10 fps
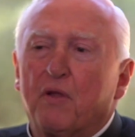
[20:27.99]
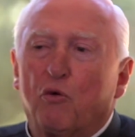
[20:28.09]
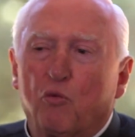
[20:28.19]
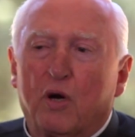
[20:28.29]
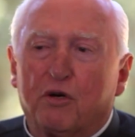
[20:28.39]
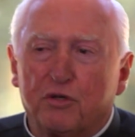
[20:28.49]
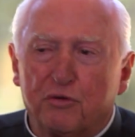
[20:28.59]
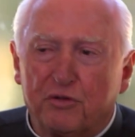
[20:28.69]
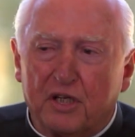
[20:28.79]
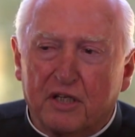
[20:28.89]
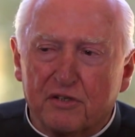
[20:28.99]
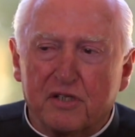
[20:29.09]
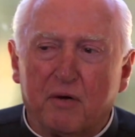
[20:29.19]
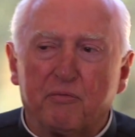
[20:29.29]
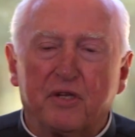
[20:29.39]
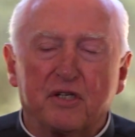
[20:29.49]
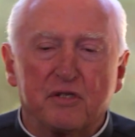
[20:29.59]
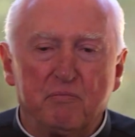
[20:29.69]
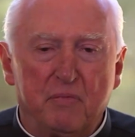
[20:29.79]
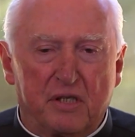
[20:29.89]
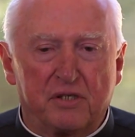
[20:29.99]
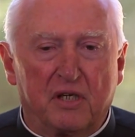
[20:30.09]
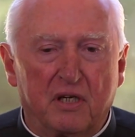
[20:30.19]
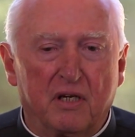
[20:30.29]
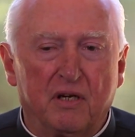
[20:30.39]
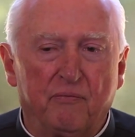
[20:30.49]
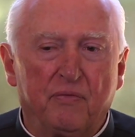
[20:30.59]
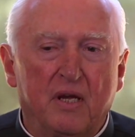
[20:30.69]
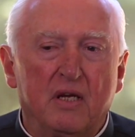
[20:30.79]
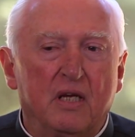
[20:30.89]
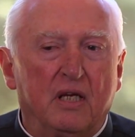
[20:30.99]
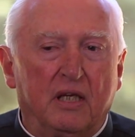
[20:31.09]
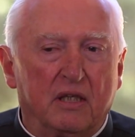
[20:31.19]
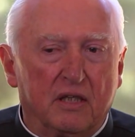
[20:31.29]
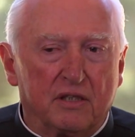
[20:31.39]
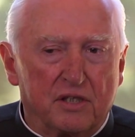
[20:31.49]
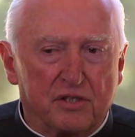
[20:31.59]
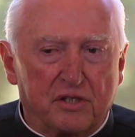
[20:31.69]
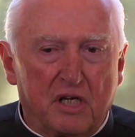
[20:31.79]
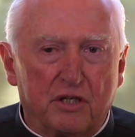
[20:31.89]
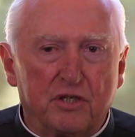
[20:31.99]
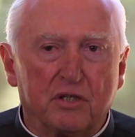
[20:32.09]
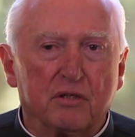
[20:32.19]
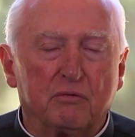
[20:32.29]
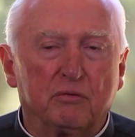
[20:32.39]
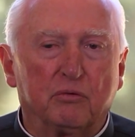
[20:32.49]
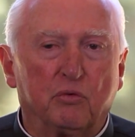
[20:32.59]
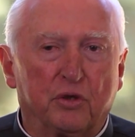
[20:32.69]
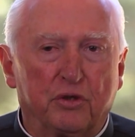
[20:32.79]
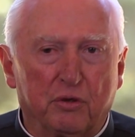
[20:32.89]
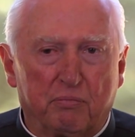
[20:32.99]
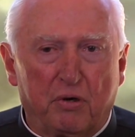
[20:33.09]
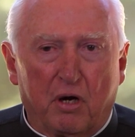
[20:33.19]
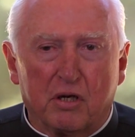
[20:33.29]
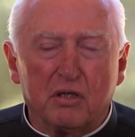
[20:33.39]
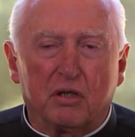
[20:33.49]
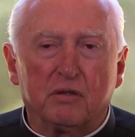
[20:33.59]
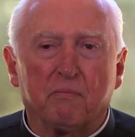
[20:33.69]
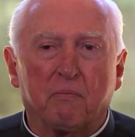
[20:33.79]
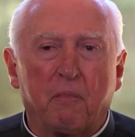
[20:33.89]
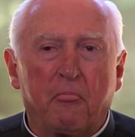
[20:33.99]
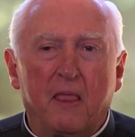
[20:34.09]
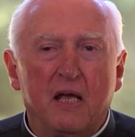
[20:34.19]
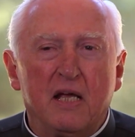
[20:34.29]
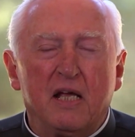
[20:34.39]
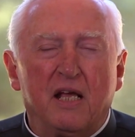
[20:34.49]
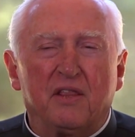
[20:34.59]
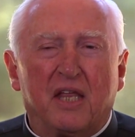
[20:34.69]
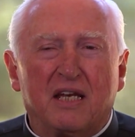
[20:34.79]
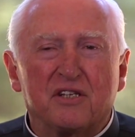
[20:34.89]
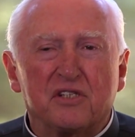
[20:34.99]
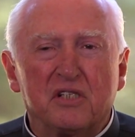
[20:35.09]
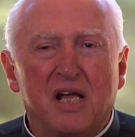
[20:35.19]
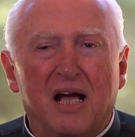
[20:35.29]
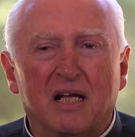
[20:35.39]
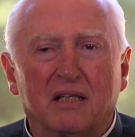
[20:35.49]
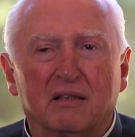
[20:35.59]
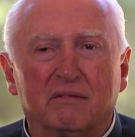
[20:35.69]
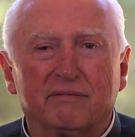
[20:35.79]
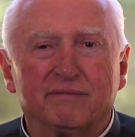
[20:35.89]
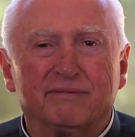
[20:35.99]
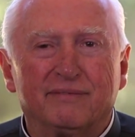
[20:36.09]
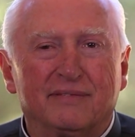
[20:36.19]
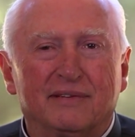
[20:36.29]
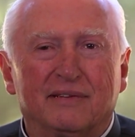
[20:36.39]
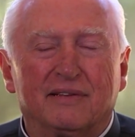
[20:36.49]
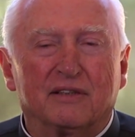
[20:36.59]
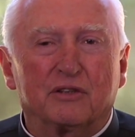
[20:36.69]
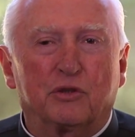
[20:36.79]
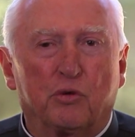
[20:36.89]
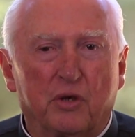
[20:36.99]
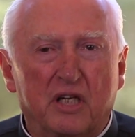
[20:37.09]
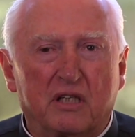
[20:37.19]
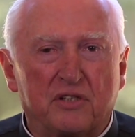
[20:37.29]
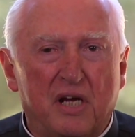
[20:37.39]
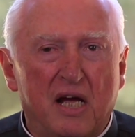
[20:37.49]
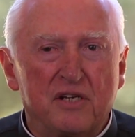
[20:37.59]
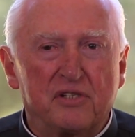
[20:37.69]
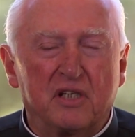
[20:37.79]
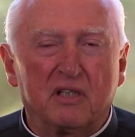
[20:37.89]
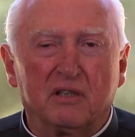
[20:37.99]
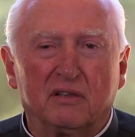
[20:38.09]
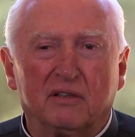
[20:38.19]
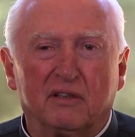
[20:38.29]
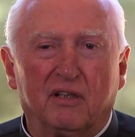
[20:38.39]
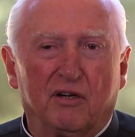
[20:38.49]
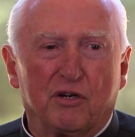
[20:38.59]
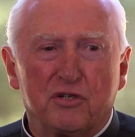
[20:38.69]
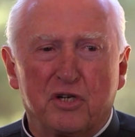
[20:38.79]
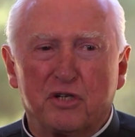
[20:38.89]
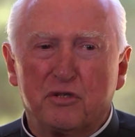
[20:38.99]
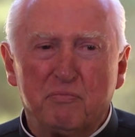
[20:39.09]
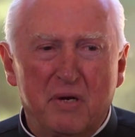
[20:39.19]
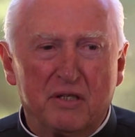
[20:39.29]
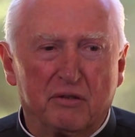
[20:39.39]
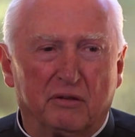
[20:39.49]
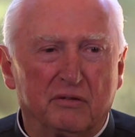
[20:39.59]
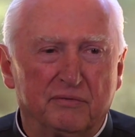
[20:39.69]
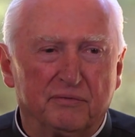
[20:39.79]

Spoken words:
where you think something's missing in a discussion with your partner that is not criticizing or judgmental?